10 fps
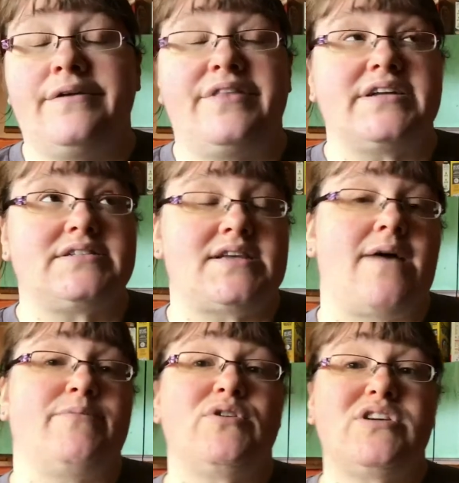
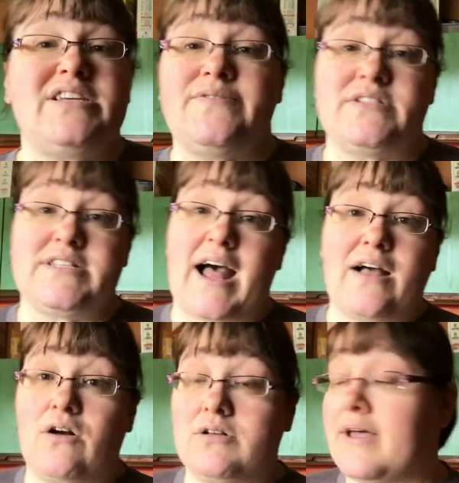that you could even
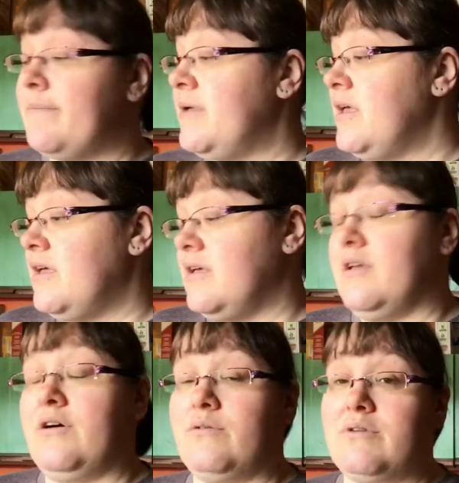snack on them.
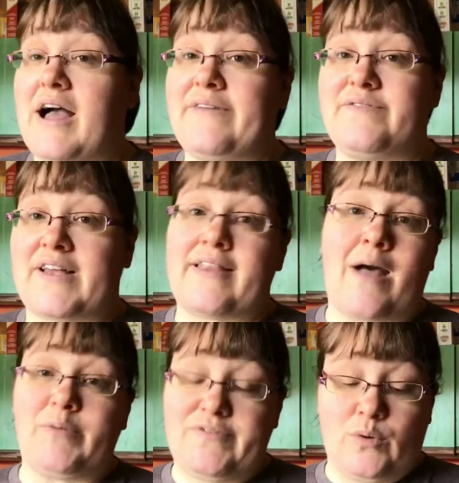You know, I've done
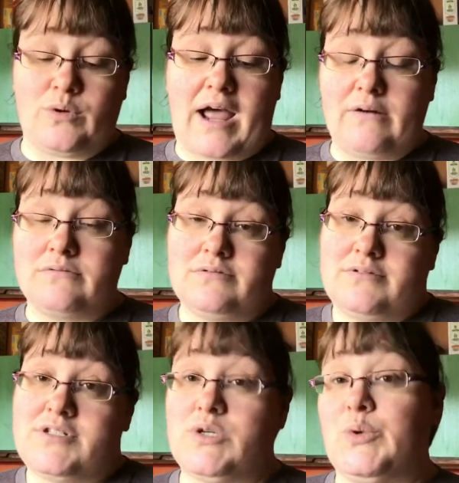that before now.
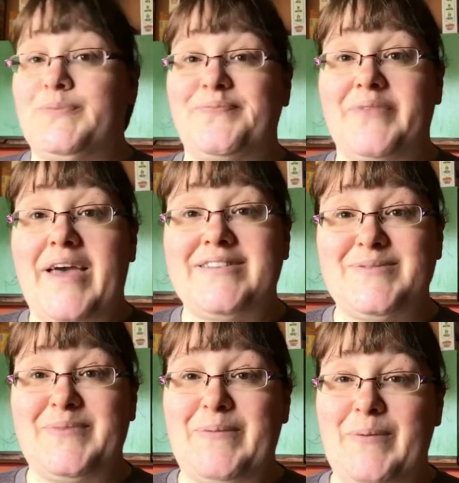So yeah,
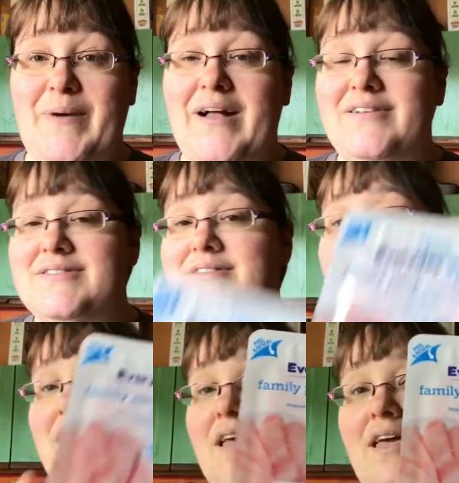some Baby Bells.
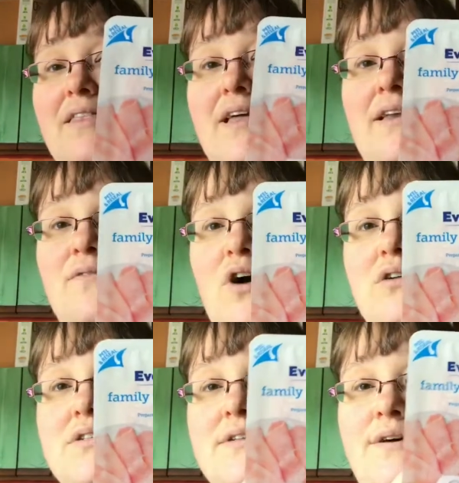Then I've
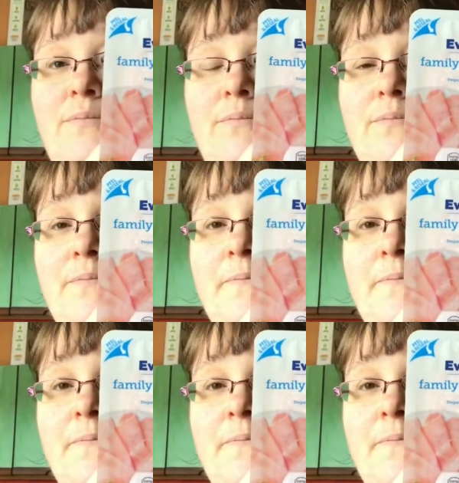got some